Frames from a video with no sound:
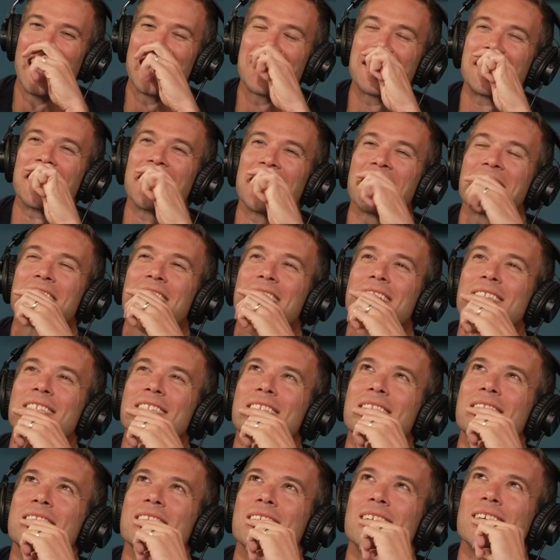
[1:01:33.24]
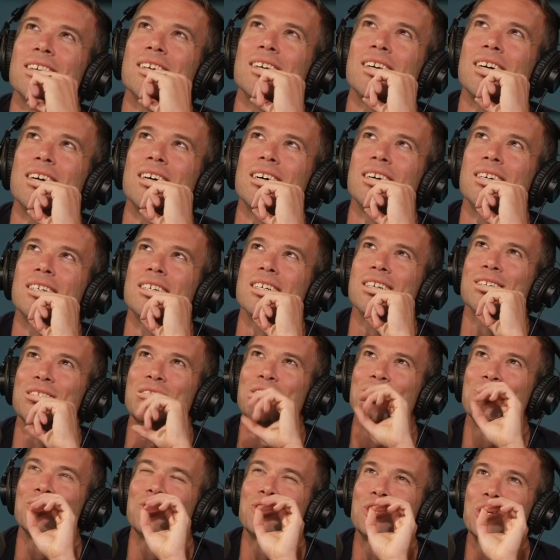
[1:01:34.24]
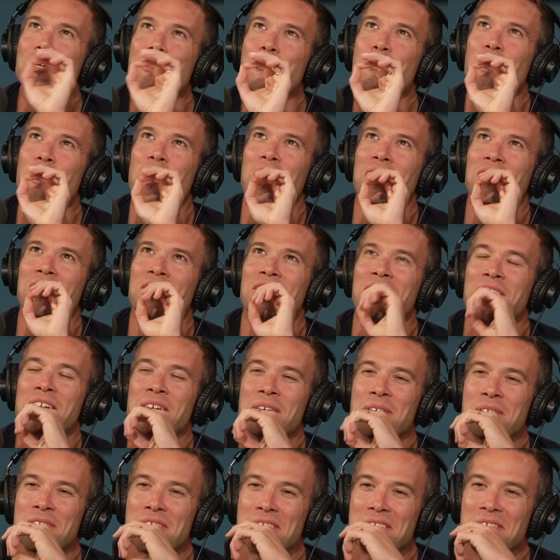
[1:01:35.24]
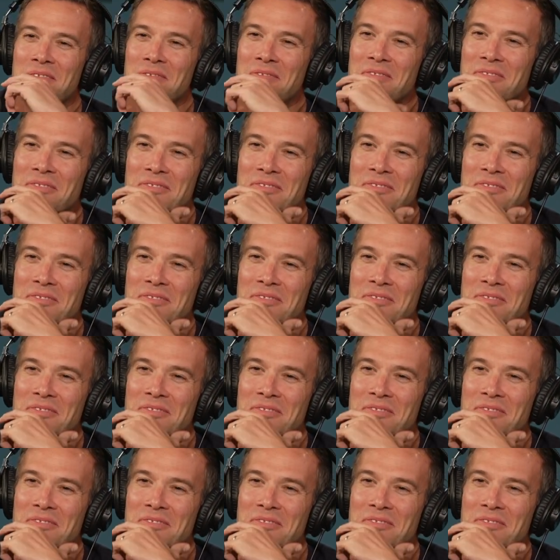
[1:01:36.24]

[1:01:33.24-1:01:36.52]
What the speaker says: I think it's two on the nose.